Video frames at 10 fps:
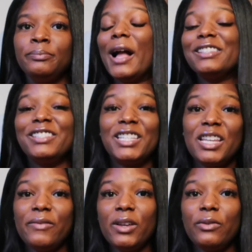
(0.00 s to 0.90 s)
Watch
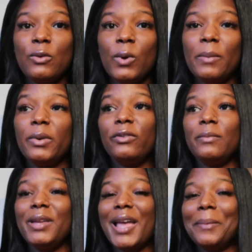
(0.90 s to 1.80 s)
TV if you want, but for
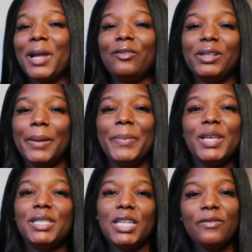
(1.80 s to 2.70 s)
me, I'm not really a
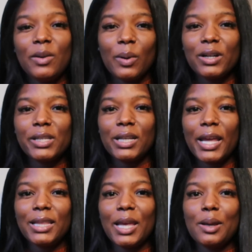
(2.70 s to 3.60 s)
big TV person
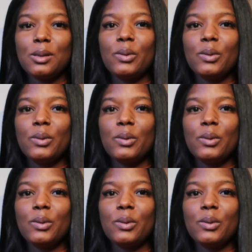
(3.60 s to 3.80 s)
like that.